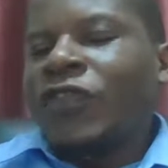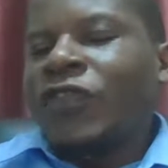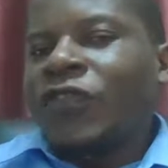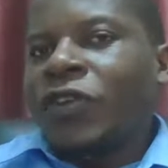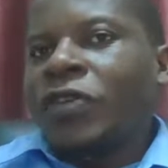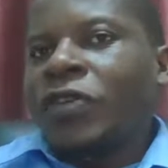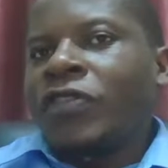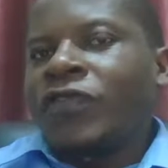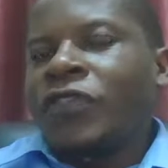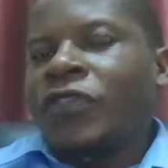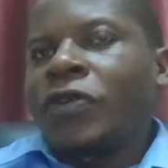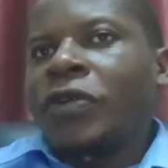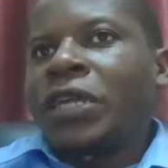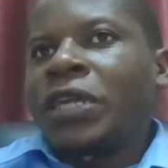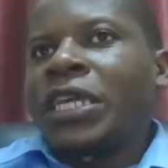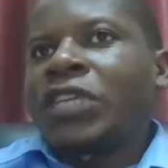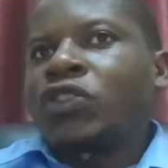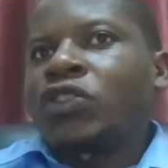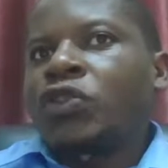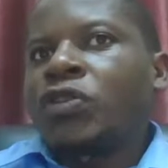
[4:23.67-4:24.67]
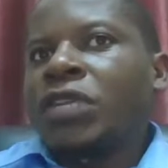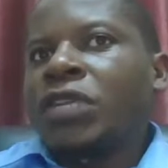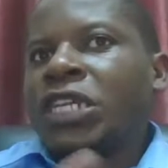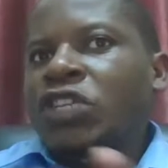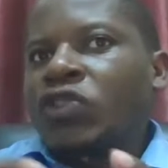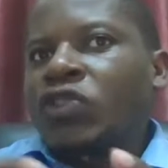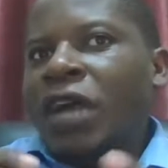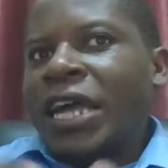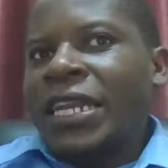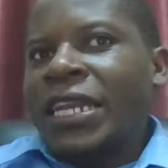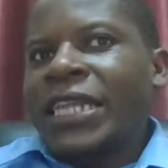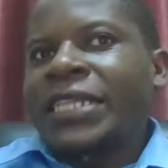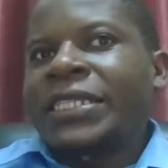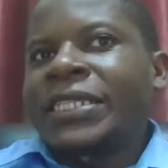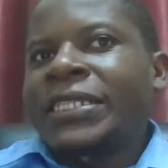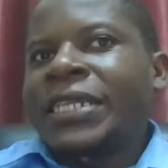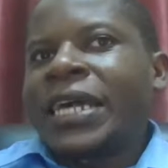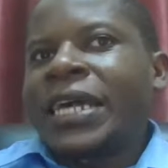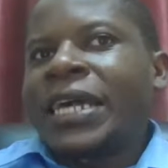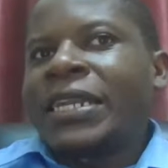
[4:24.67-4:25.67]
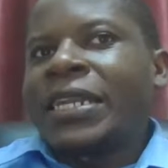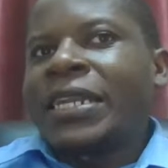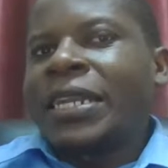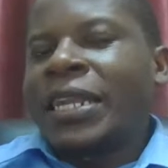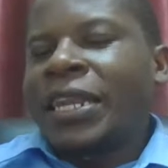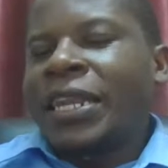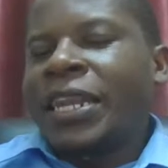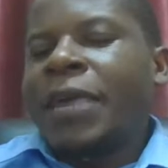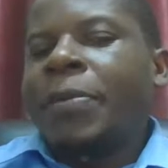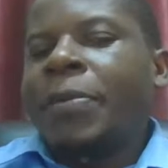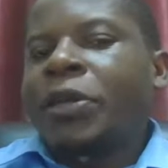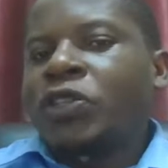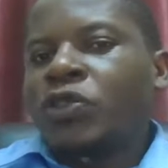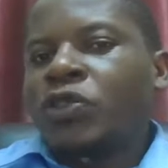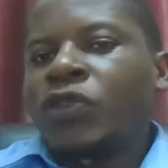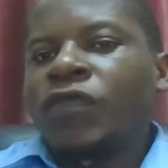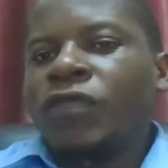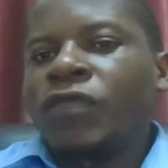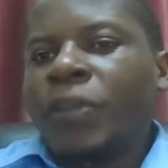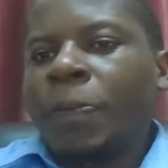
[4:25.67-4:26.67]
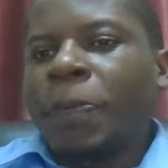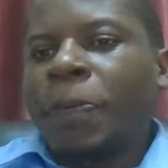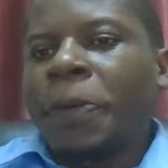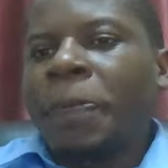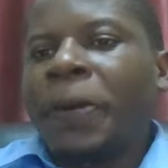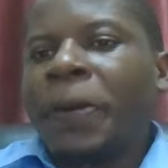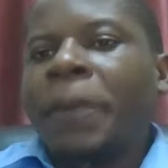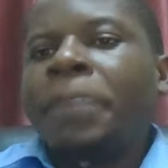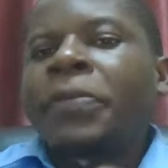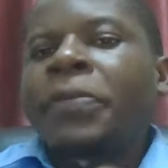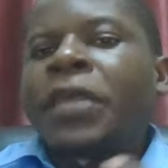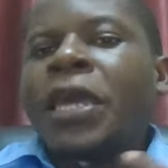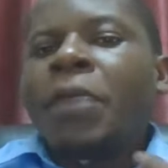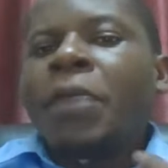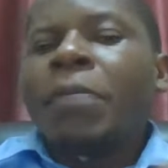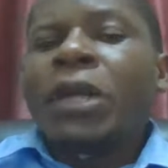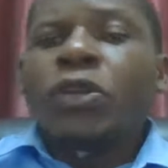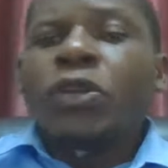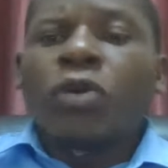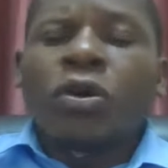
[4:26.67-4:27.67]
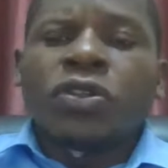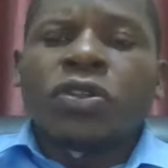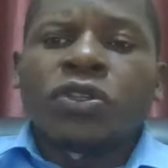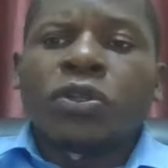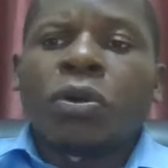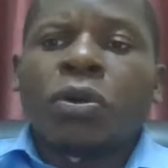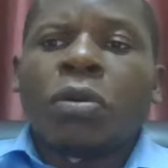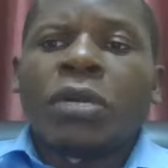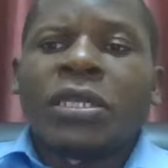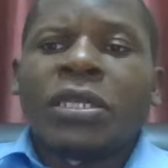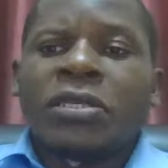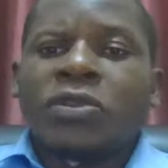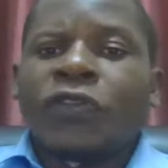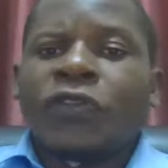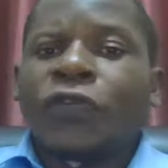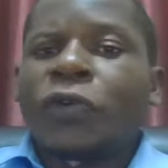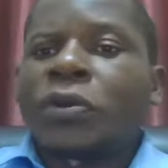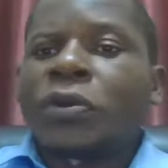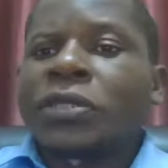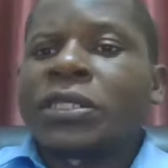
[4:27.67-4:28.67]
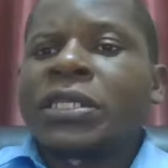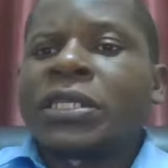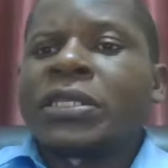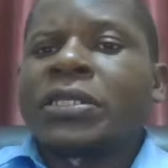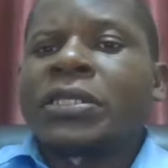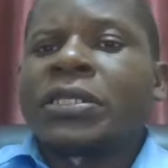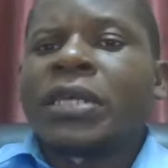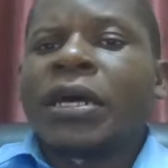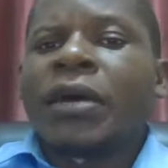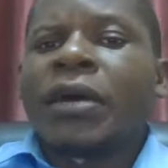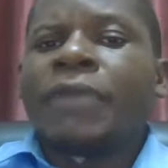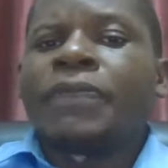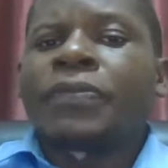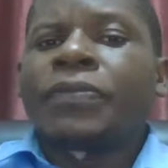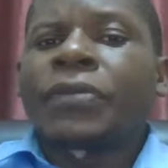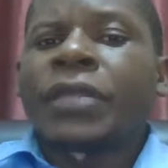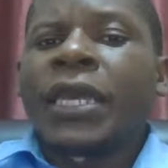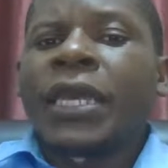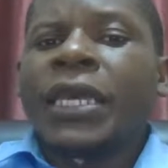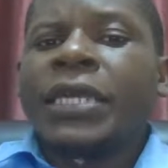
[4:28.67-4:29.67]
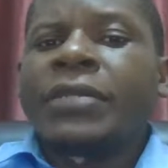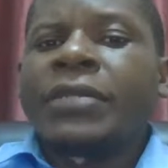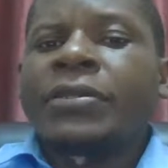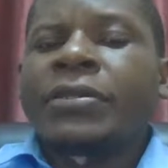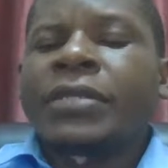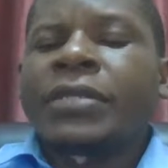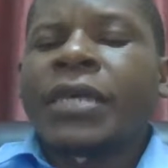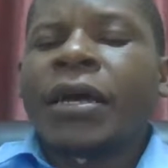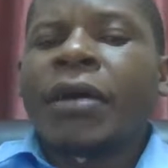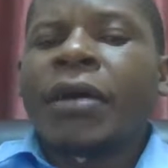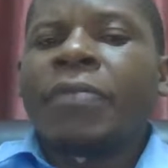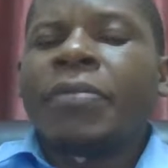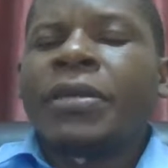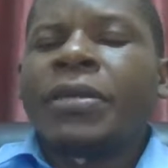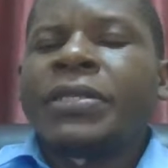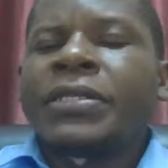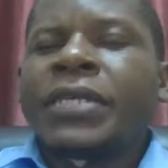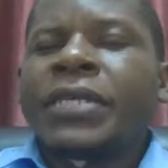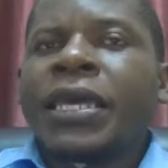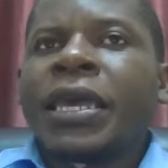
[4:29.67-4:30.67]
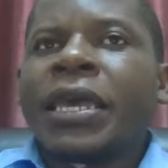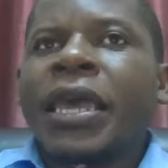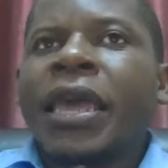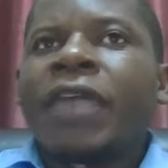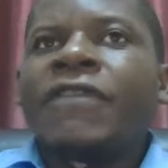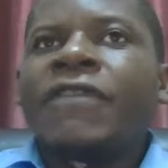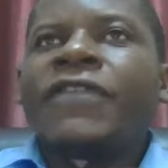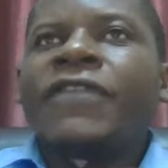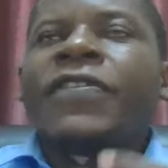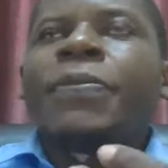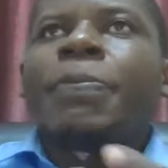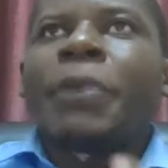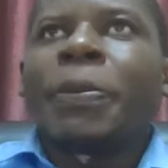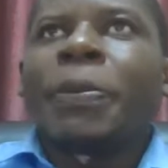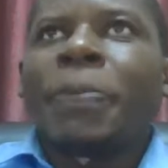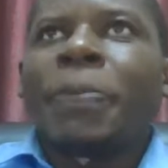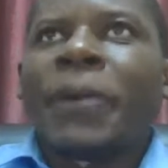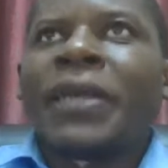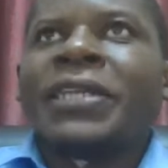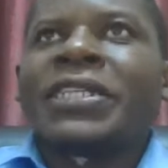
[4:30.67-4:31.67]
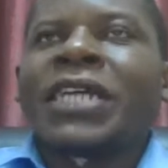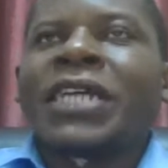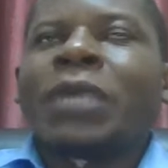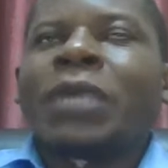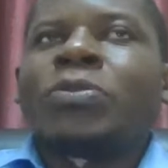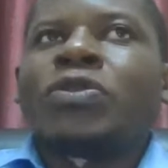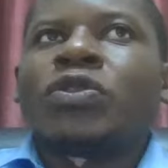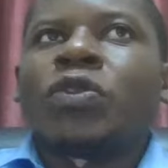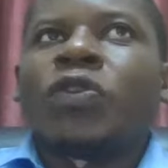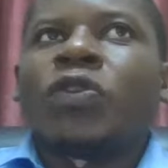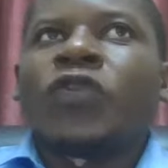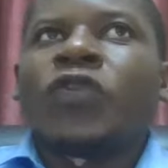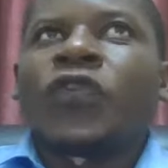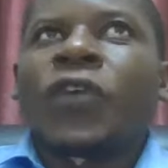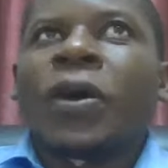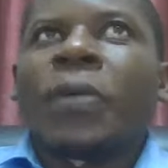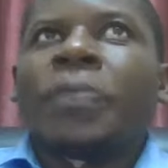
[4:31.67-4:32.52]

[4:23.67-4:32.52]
very, very key. So you need to understand the dynamics of the paper, but also it's, of course, it's a heavy paper in terms of